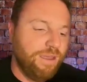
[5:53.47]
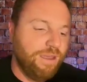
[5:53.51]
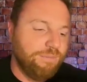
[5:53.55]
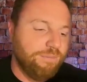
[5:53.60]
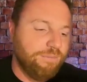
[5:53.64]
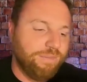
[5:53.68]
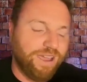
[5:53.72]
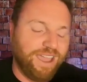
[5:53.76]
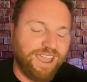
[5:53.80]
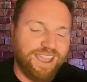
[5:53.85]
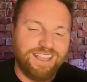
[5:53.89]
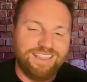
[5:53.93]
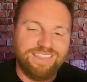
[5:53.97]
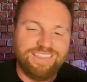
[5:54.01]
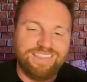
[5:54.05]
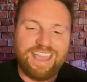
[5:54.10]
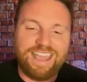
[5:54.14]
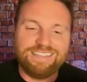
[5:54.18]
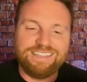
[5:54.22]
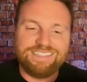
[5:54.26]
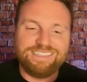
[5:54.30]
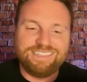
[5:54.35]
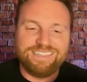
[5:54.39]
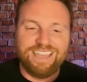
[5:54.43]
But
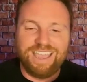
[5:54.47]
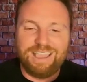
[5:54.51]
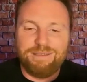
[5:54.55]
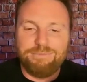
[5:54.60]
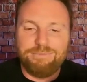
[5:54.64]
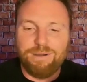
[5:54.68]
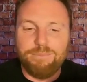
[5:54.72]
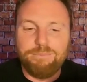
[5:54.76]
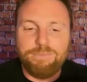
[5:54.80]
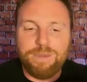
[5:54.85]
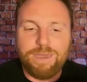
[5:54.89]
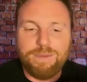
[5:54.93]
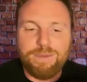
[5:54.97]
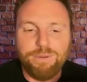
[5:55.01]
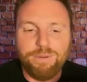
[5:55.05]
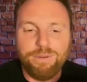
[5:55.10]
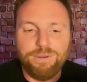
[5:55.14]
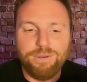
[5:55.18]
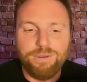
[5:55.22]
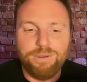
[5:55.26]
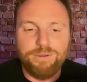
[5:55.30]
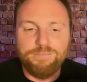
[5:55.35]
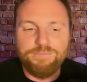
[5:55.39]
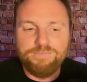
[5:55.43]
that's like what
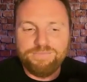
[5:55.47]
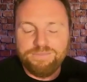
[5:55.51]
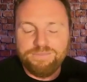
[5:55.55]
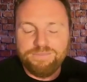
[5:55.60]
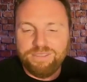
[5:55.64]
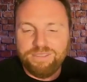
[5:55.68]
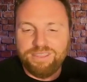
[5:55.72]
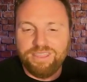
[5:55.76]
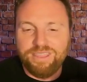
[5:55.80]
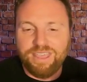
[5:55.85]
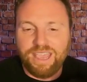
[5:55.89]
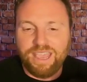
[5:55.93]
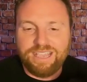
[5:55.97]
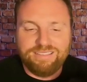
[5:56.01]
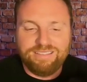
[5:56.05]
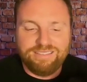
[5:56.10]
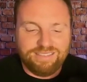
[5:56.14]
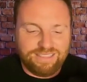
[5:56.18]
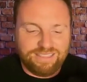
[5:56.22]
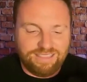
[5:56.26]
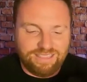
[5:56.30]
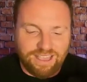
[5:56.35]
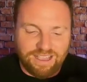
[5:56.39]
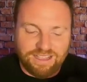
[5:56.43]
people like
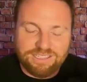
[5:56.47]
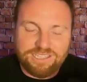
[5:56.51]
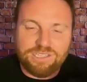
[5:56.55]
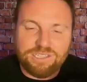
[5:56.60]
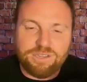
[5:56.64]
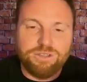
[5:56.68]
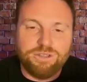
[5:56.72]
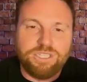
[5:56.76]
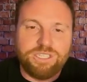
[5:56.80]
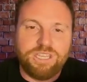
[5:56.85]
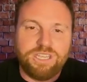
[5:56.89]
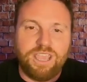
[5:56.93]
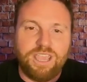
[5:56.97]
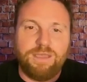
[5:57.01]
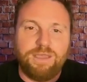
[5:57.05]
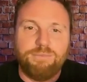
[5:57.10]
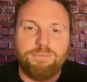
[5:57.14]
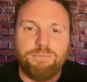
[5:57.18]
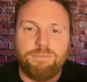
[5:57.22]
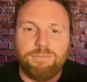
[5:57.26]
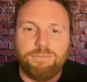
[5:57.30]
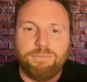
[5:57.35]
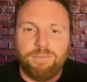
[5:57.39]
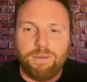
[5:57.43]
associate
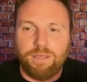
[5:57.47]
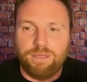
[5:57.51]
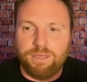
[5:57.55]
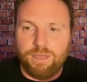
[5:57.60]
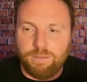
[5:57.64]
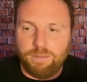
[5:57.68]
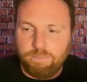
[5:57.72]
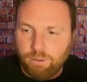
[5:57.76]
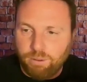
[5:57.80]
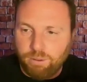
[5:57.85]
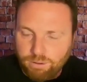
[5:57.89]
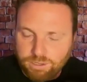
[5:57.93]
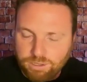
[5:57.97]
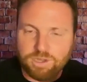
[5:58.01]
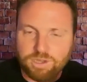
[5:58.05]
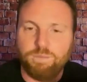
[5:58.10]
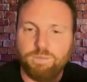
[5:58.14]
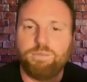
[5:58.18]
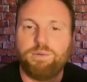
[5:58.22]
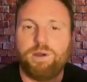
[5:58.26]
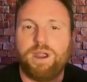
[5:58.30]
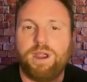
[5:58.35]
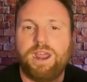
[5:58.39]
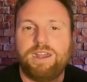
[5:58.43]
the personal
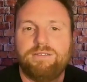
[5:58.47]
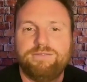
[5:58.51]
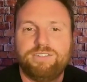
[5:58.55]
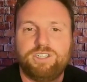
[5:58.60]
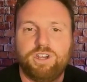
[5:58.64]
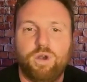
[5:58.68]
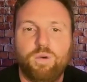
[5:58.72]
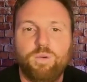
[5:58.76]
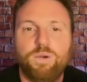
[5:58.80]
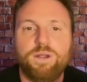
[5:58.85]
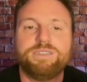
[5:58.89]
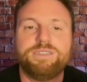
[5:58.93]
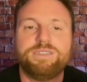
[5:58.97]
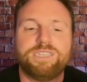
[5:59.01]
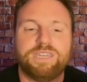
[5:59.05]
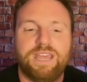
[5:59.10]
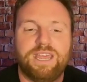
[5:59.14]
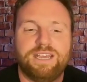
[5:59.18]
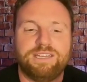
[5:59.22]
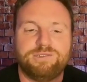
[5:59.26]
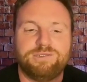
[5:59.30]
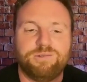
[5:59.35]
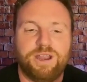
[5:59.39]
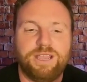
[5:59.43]
brand of Joe Wilson
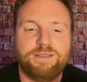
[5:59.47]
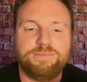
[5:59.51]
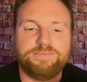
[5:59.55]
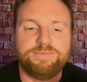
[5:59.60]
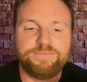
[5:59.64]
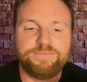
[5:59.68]
as, right?